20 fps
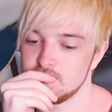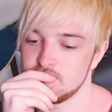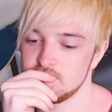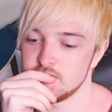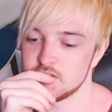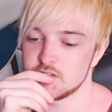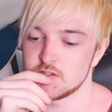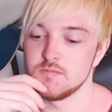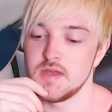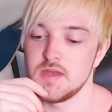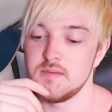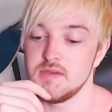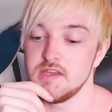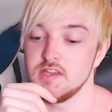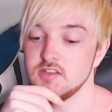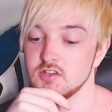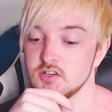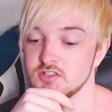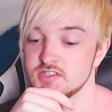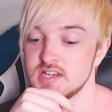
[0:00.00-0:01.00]
So maybe he
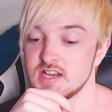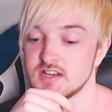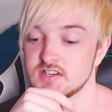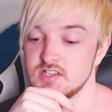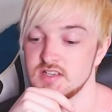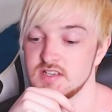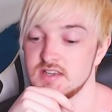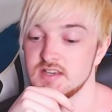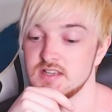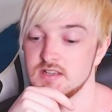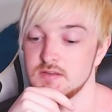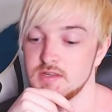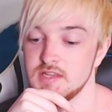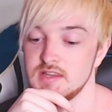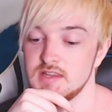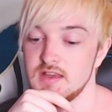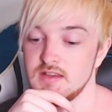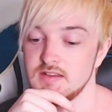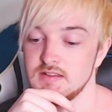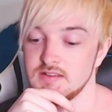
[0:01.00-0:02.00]
does actually kill him at
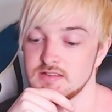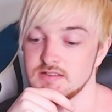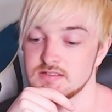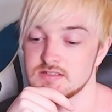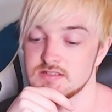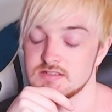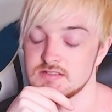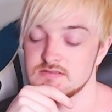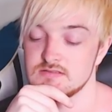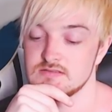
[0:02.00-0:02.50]
the end of this.